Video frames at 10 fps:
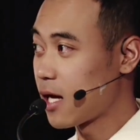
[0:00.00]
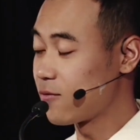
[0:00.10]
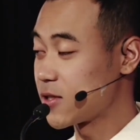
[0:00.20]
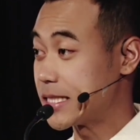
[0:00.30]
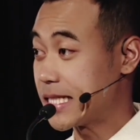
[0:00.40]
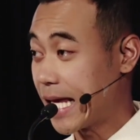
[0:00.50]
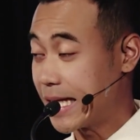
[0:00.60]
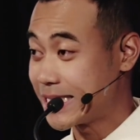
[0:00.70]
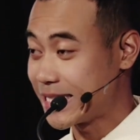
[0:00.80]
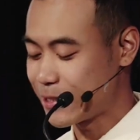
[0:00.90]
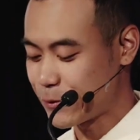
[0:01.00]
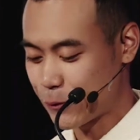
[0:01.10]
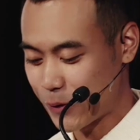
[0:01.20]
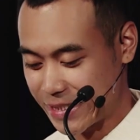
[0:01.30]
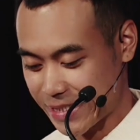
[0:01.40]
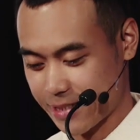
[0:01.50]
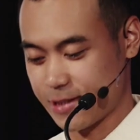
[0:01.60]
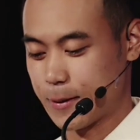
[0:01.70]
verses 18 to 26.